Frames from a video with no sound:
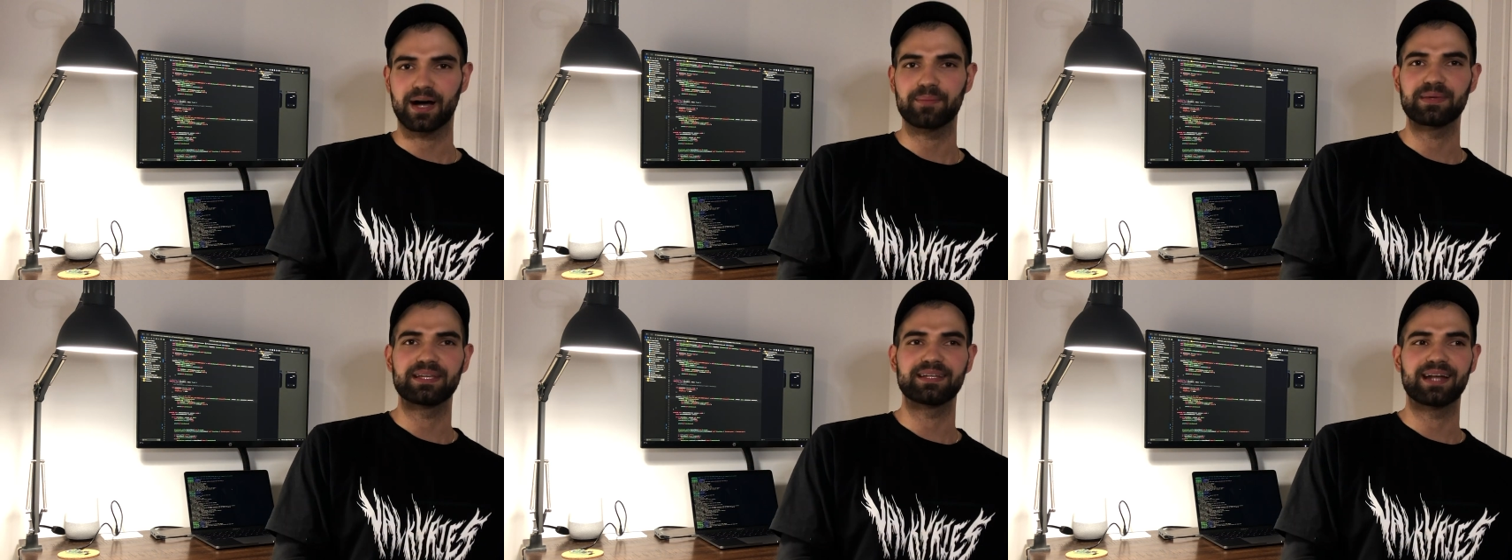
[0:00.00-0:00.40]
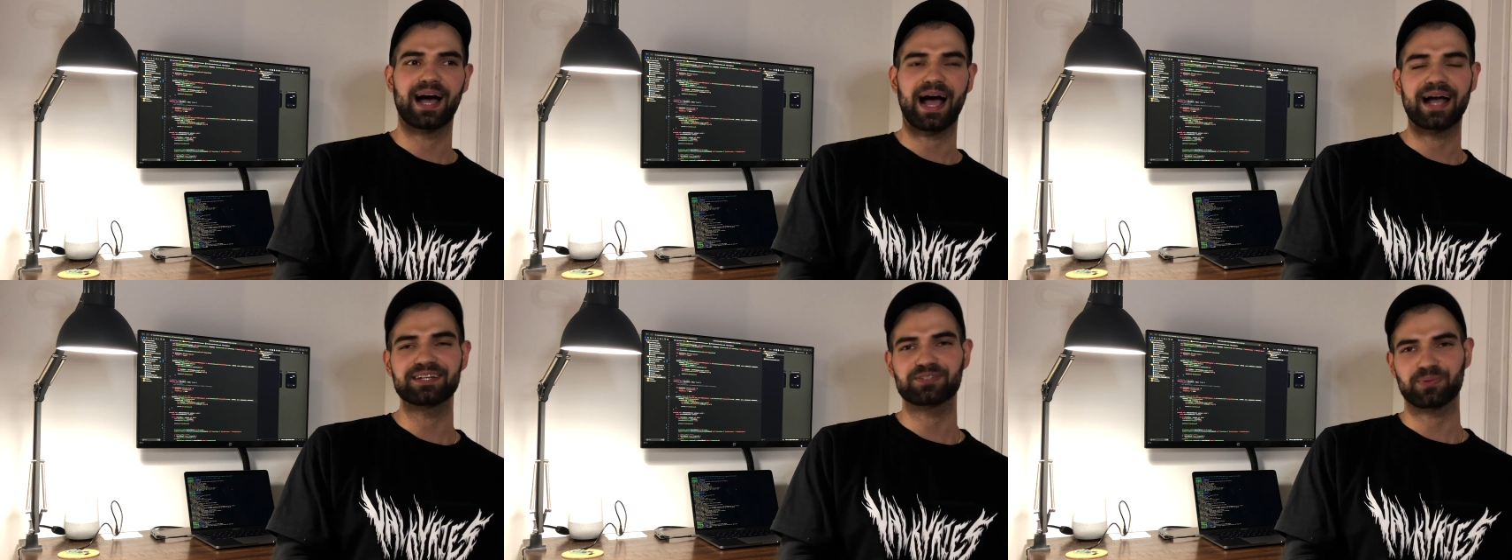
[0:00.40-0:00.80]
I mean,
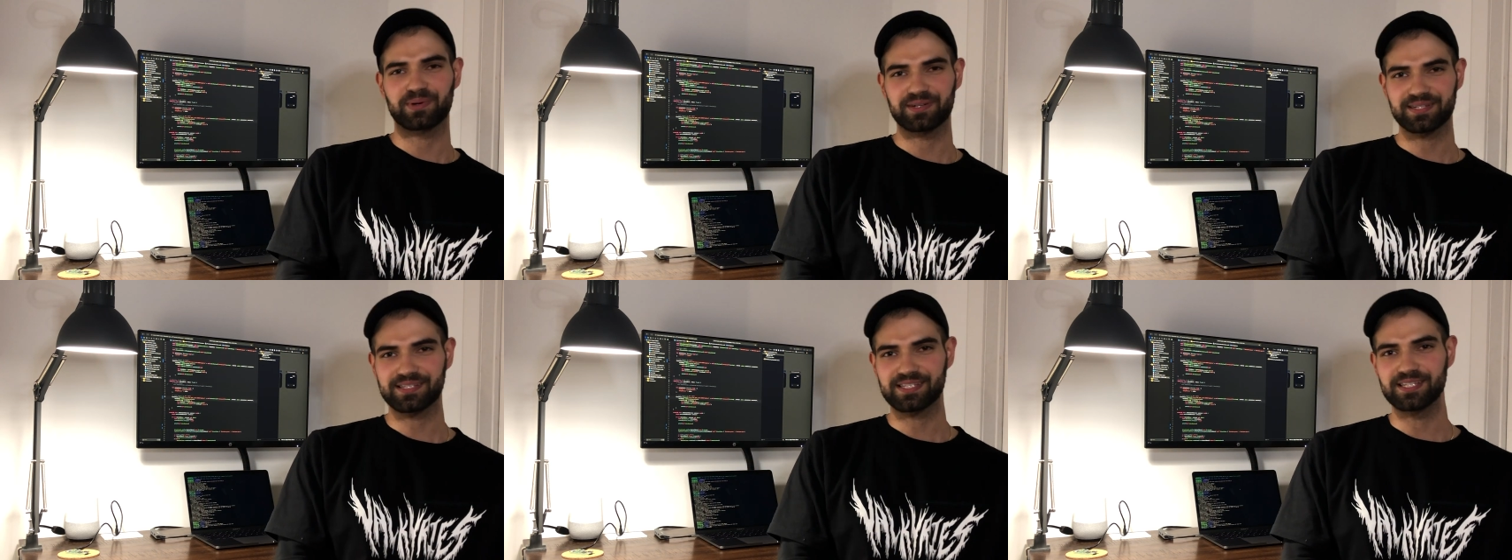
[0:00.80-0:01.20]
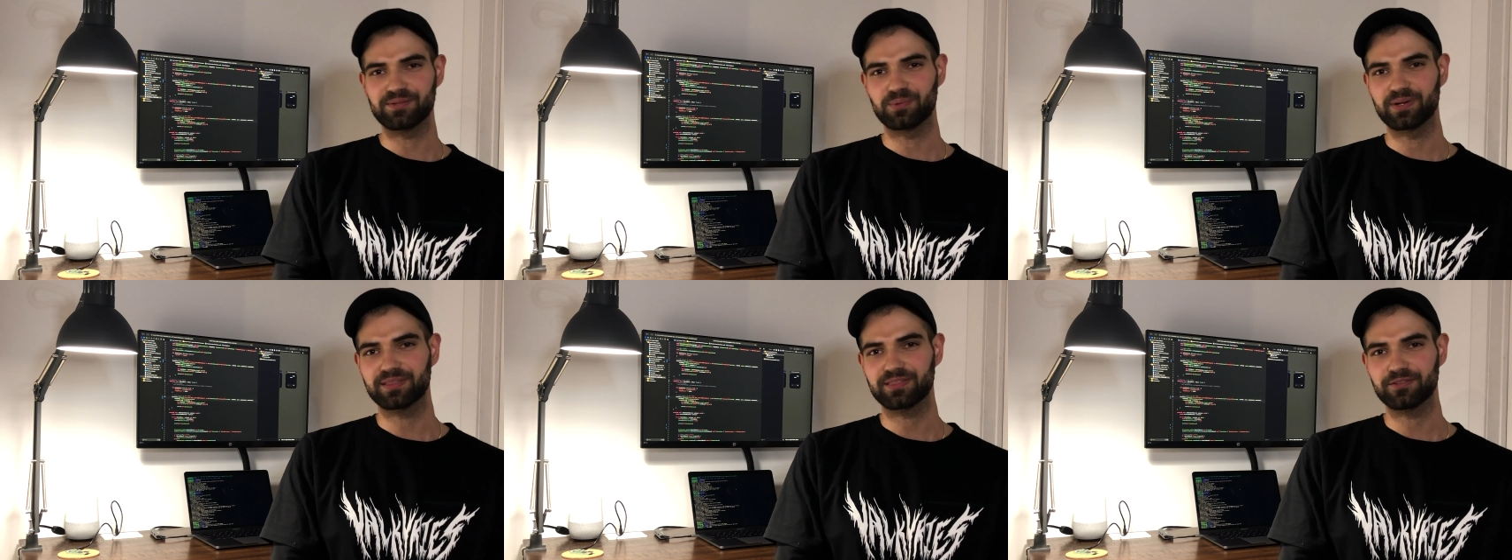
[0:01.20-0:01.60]
I just wanted to see
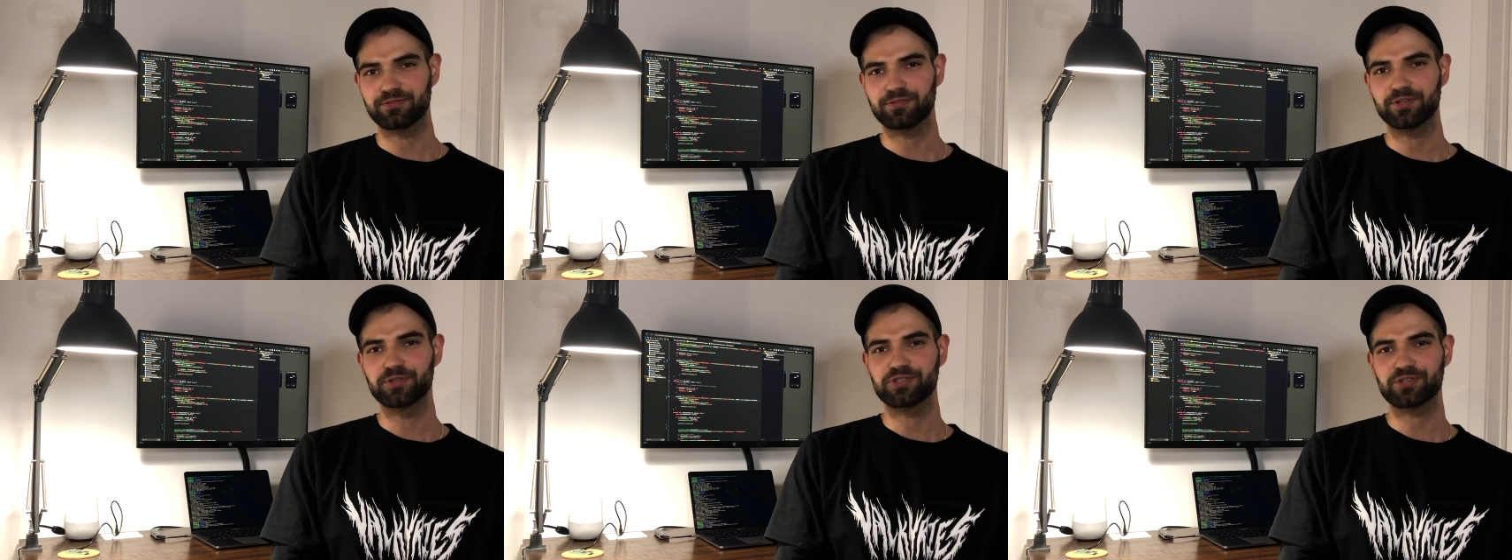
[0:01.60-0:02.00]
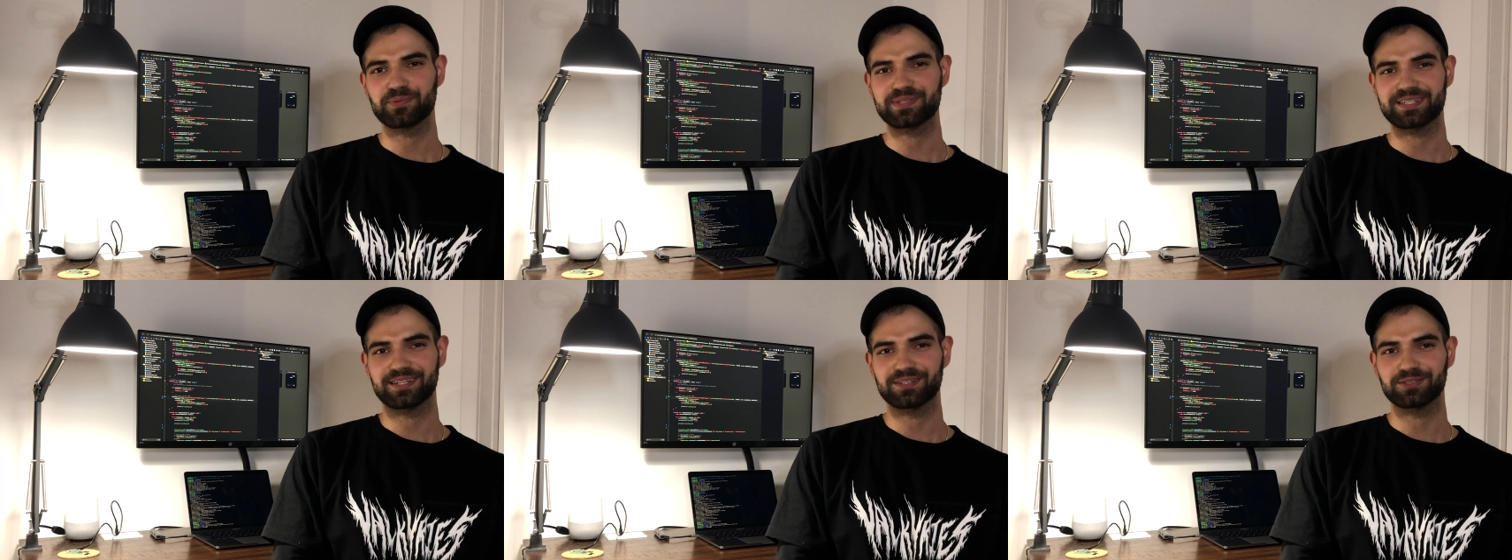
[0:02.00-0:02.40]
what the future
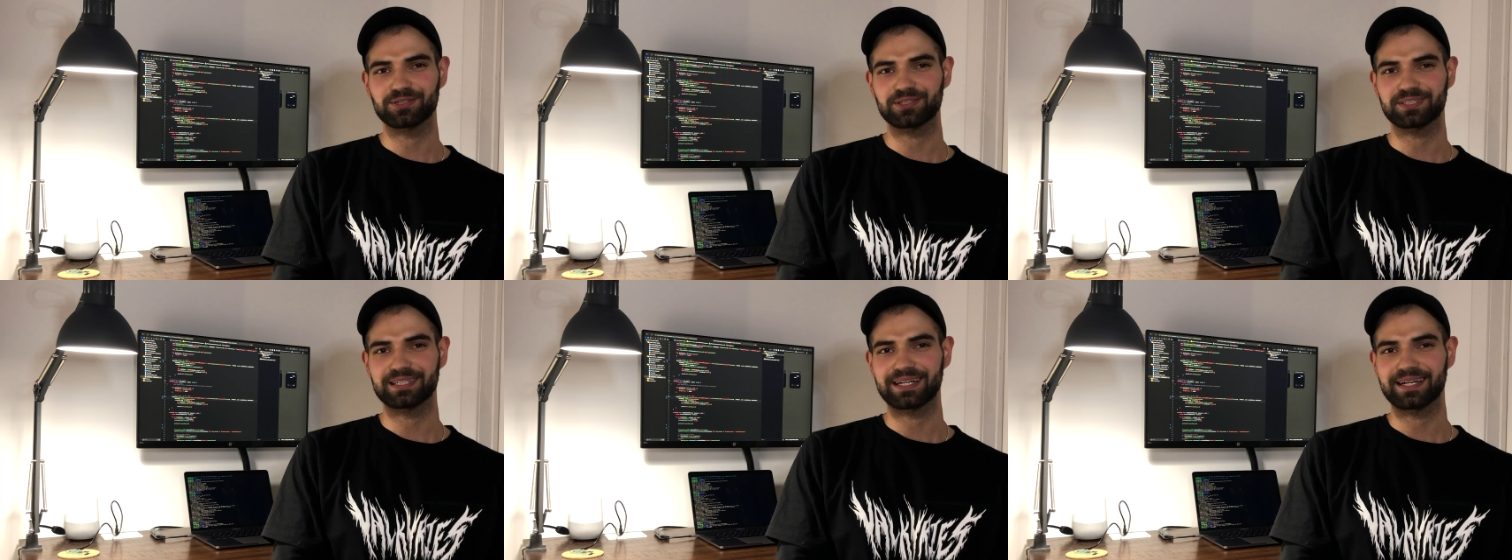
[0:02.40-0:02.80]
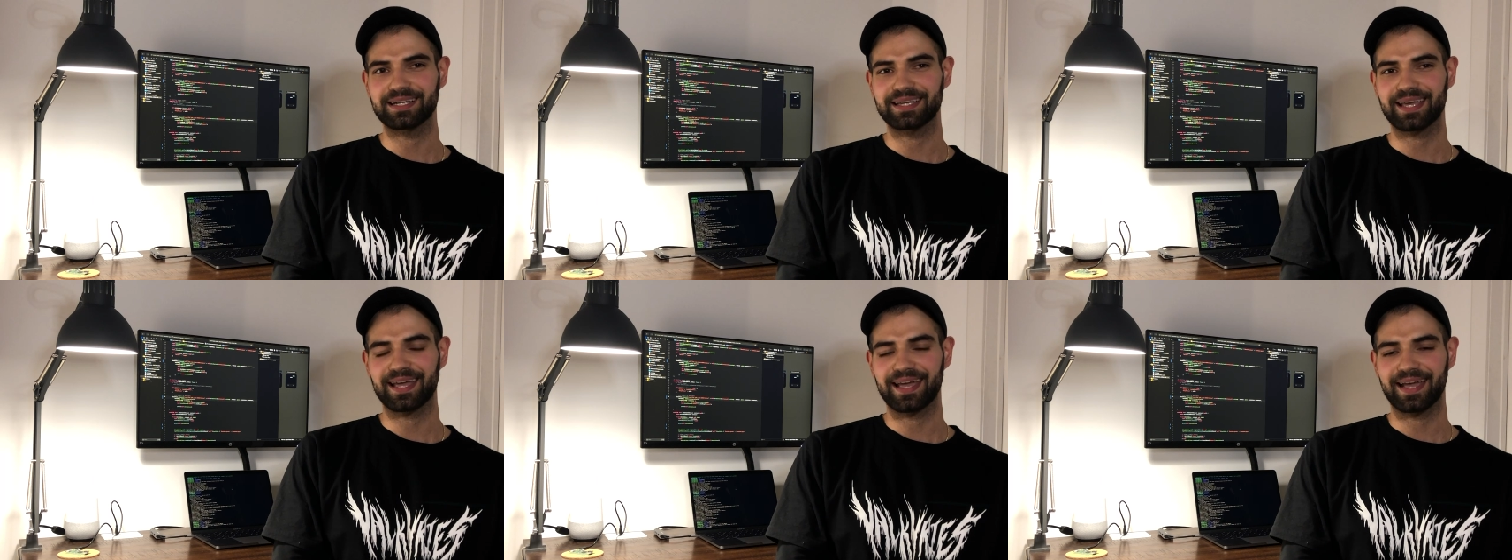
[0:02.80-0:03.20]
was gonna look
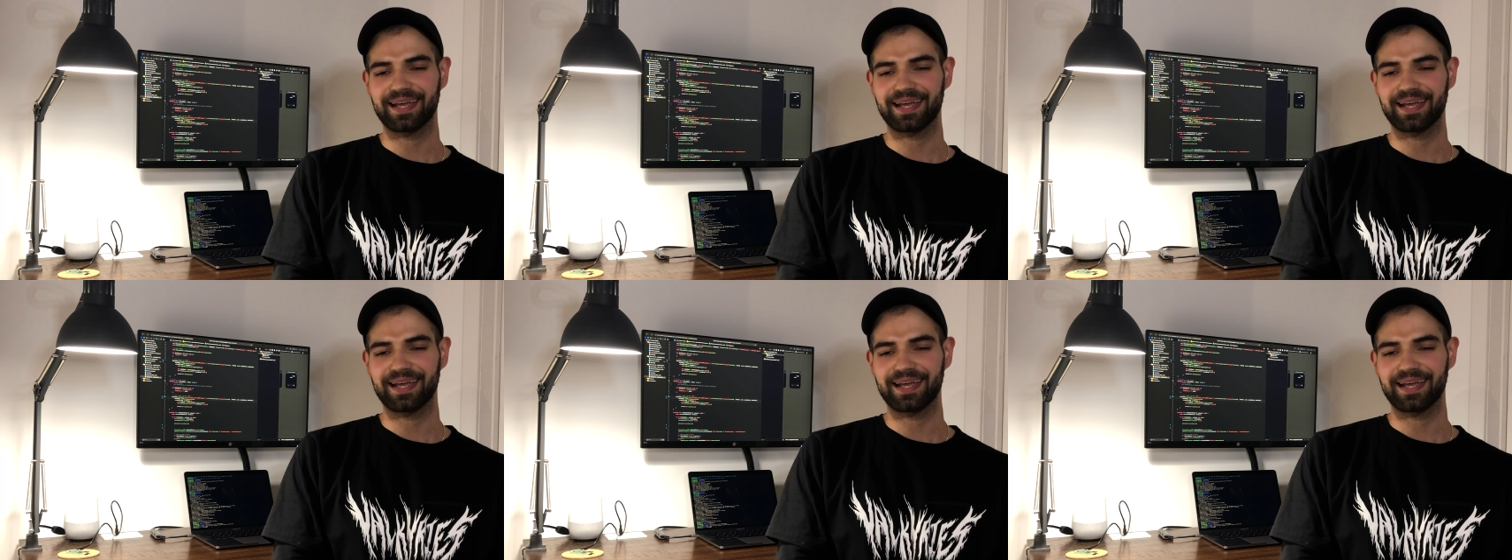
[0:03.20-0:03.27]
like,